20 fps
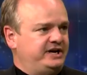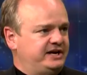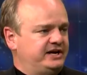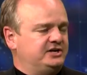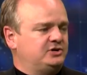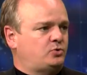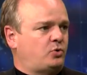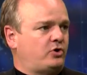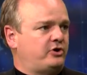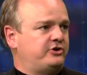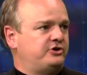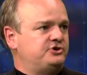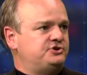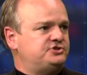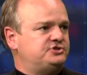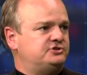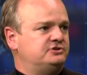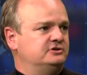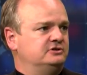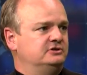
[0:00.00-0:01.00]

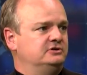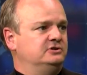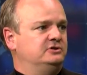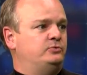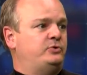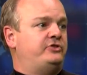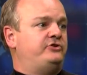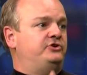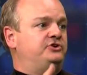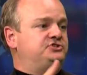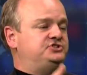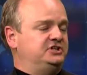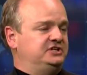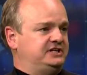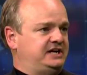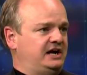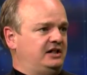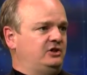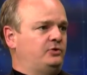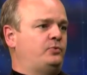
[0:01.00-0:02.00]
headquarters, right. whether it's in
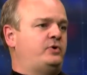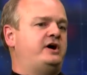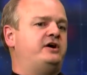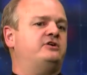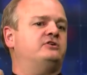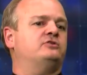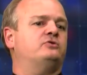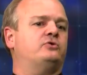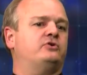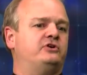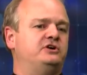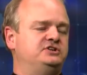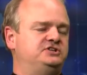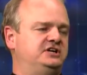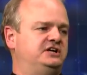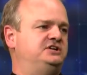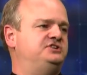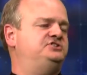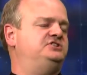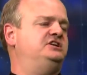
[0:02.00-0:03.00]
Colorado or in
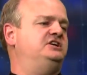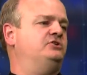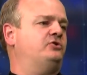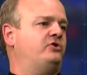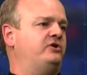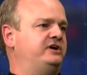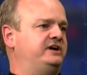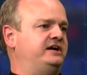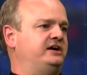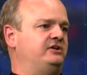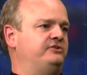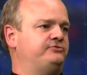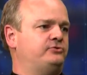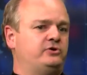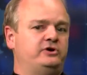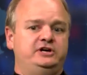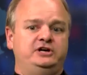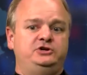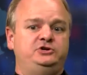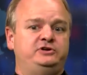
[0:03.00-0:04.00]
Tennessee or in
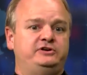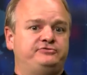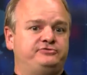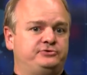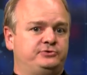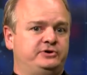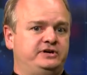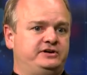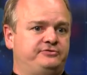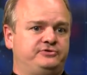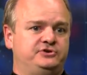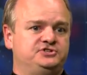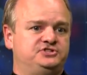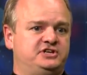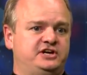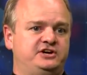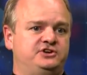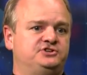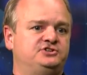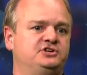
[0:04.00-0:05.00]
California, you have three different
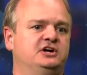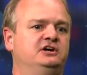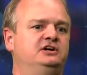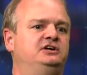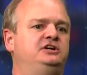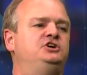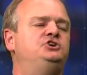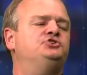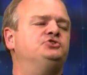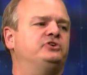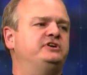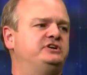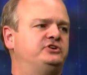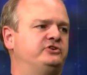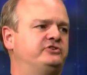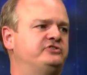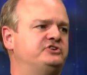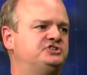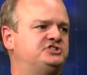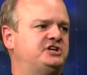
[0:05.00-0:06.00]
centers, usually
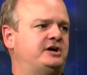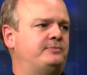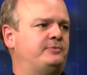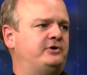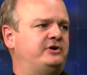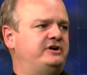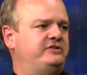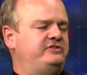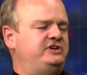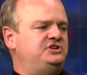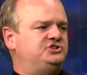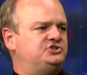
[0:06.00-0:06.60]
during the summer, and these